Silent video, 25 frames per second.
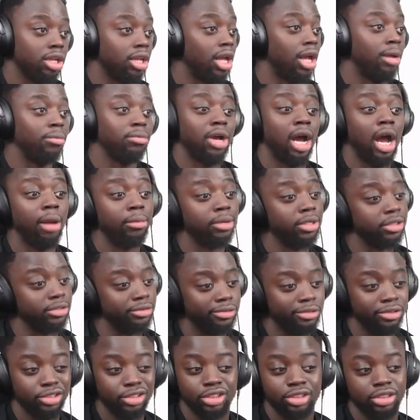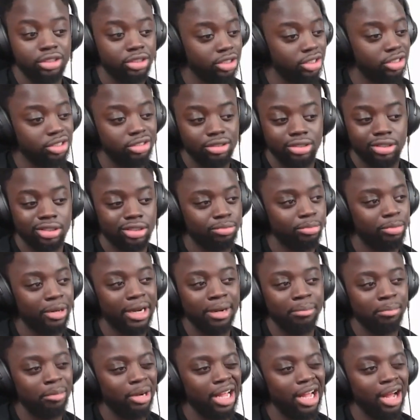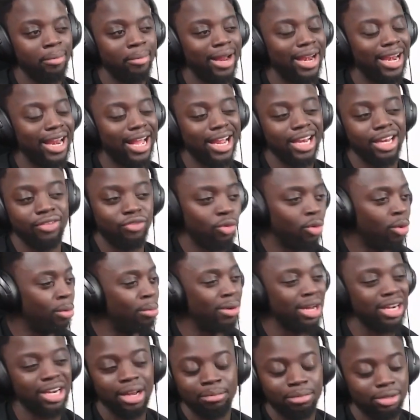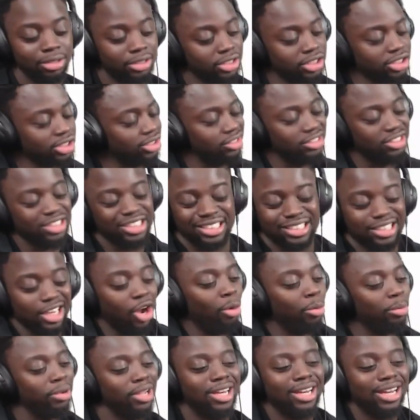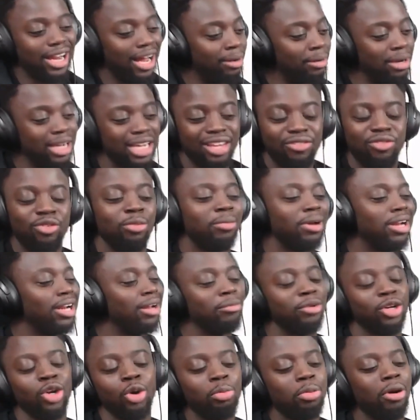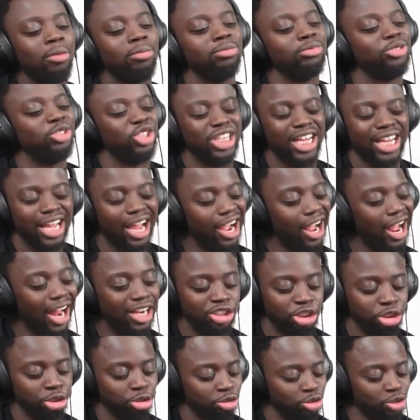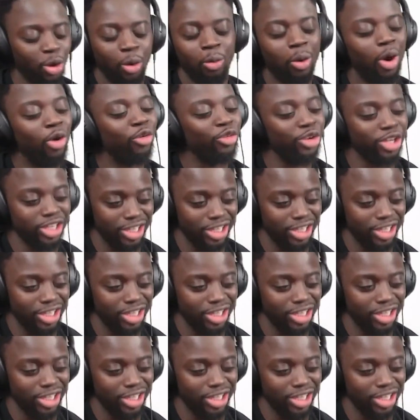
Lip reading: I'm coming. Just bring up my line. If you want my number, just tell me and I'll give you my number. No problem, Jay. I got you. Don't worry.